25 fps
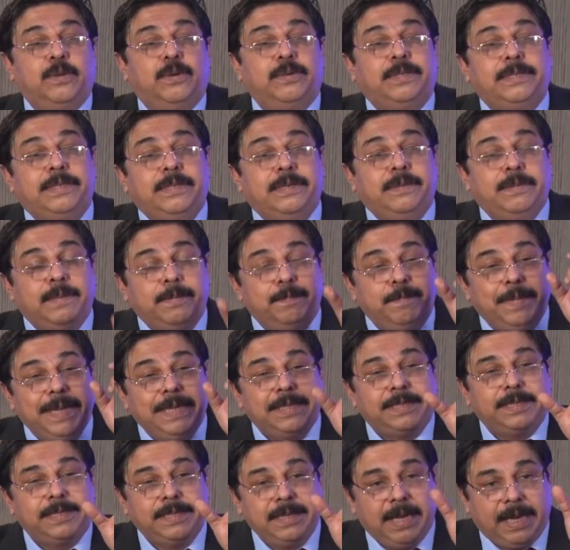So,
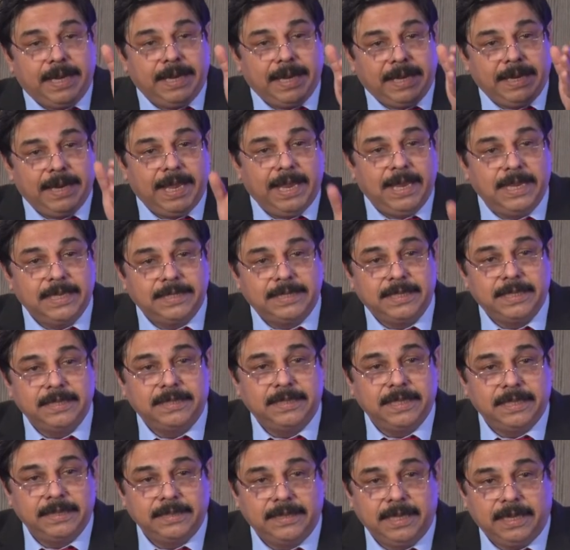PCR
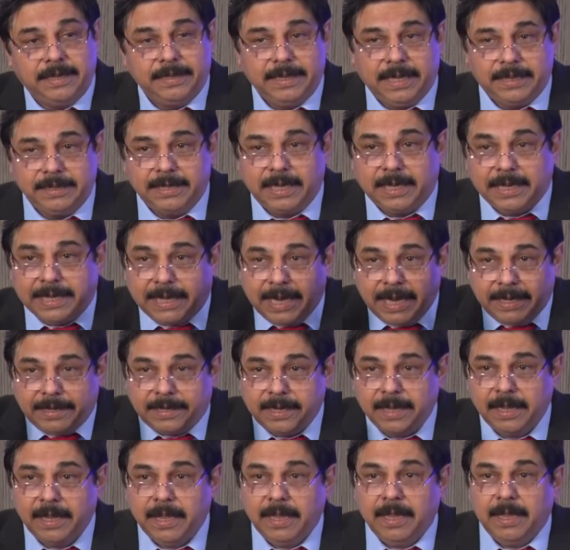analysis is done. There's a
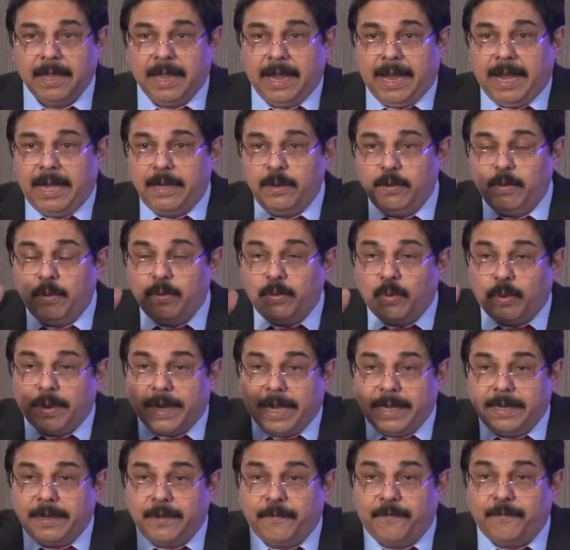kit and you
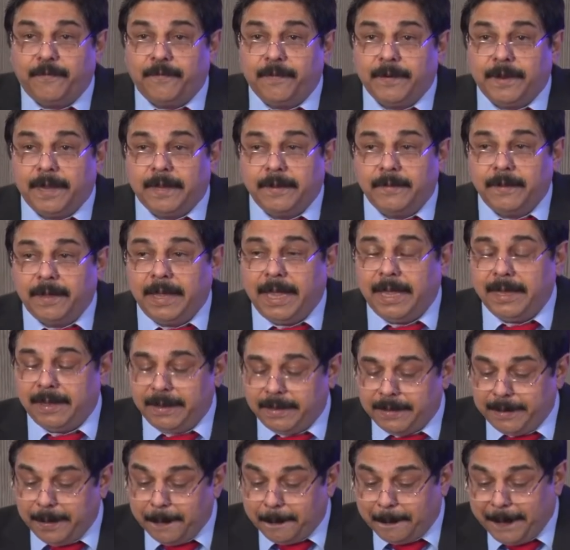look at the
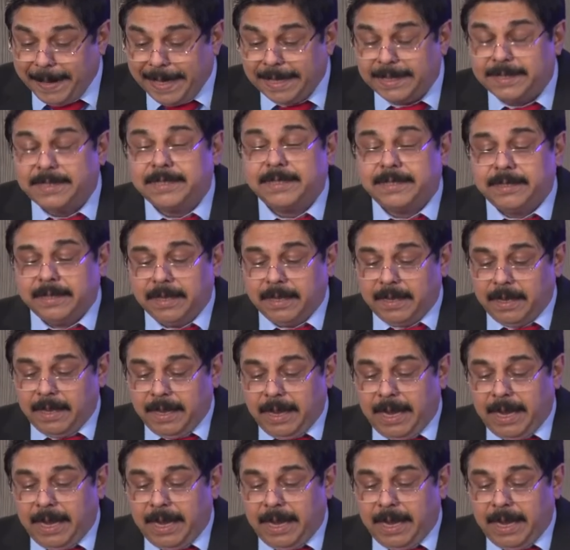repeats.